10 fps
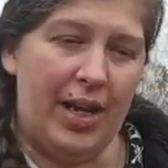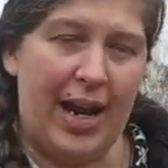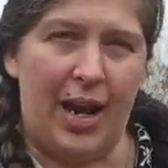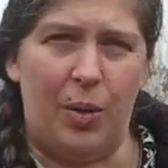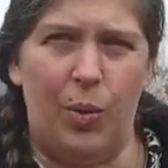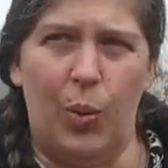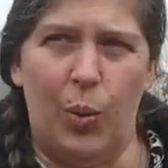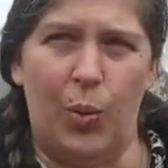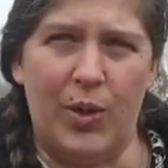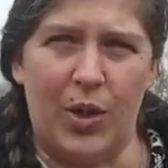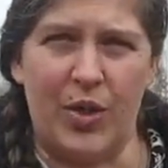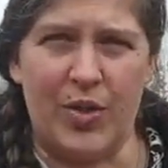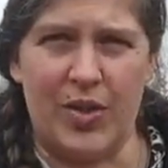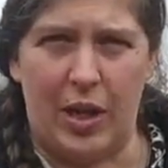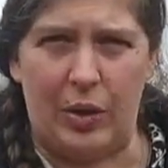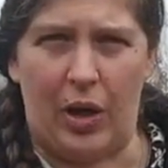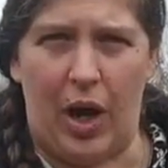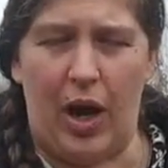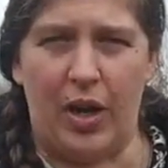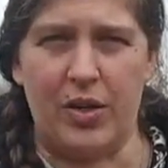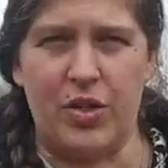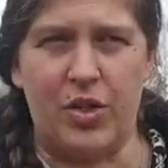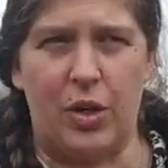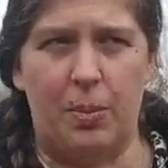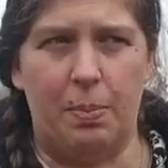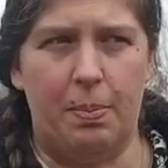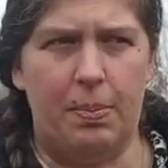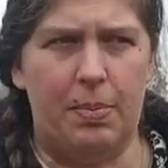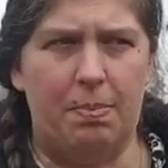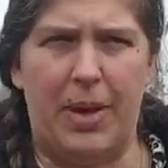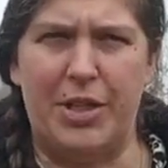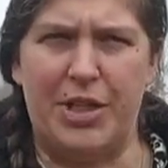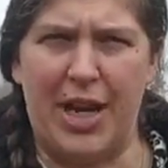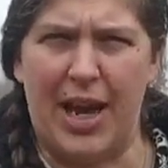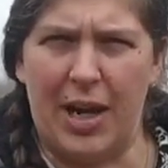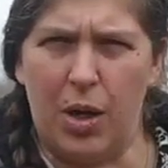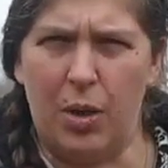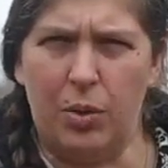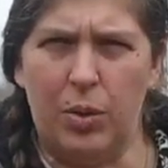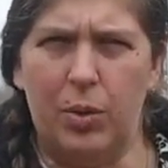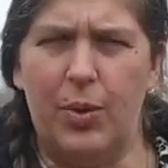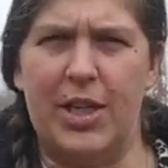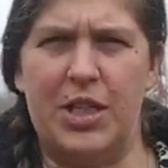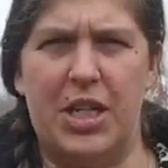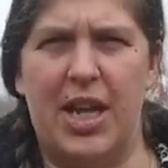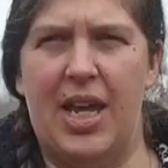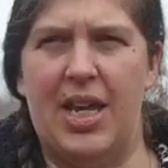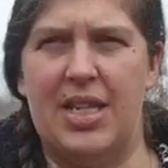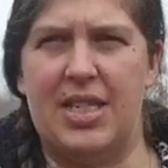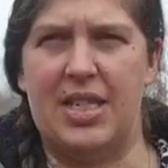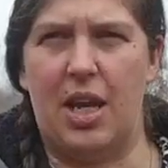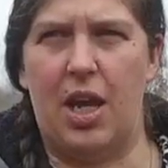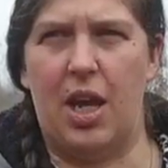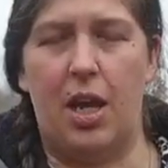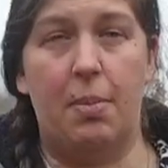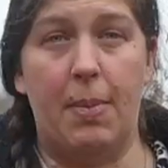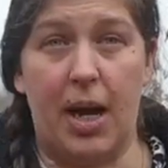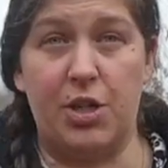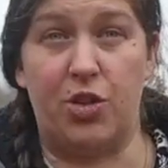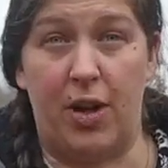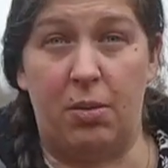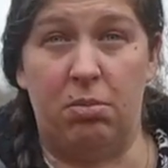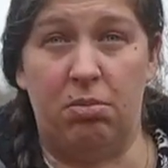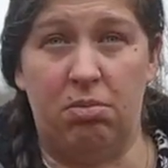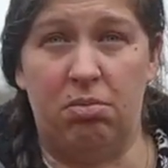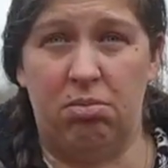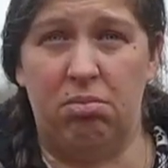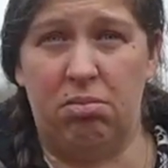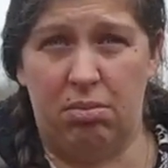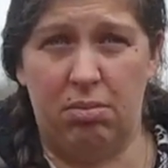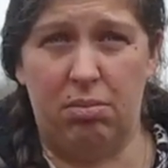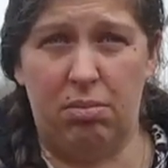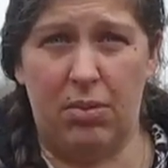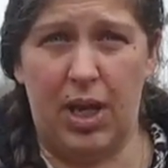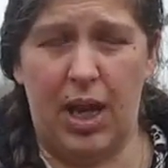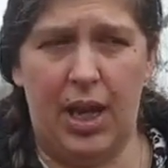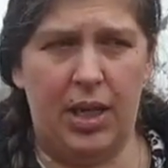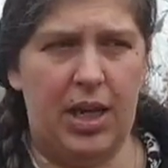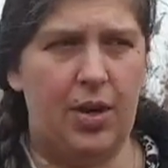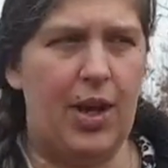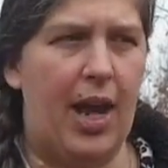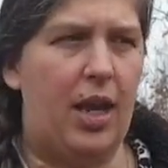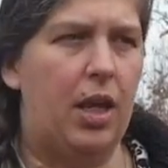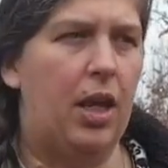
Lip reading: Now we'd also got some manjero, which is marjoram in the UK,